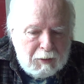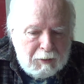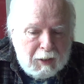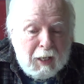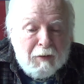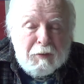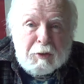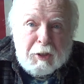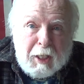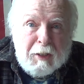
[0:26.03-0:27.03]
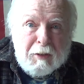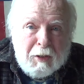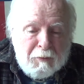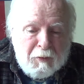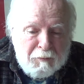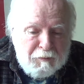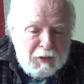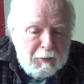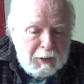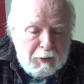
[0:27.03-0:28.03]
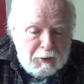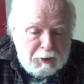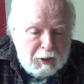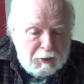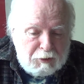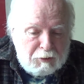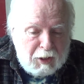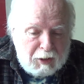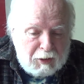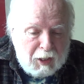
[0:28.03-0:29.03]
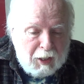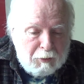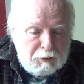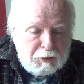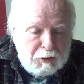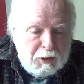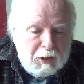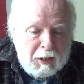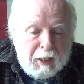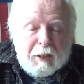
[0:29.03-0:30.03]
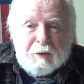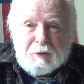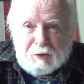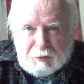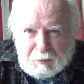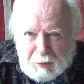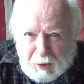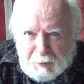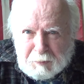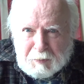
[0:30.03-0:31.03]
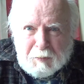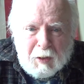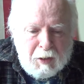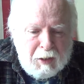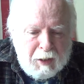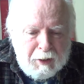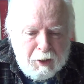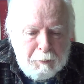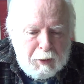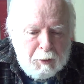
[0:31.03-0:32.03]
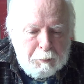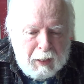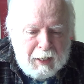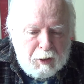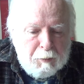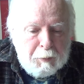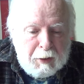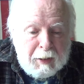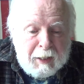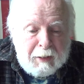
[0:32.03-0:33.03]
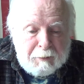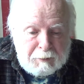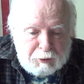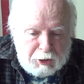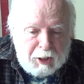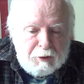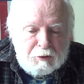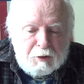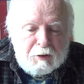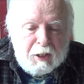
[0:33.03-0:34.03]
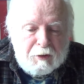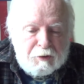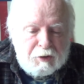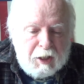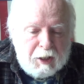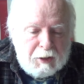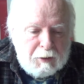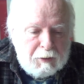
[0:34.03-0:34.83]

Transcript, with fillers: They have a chance, a, a very good chance to take the House, and a, an uphill battle, but a chance to take the Senate.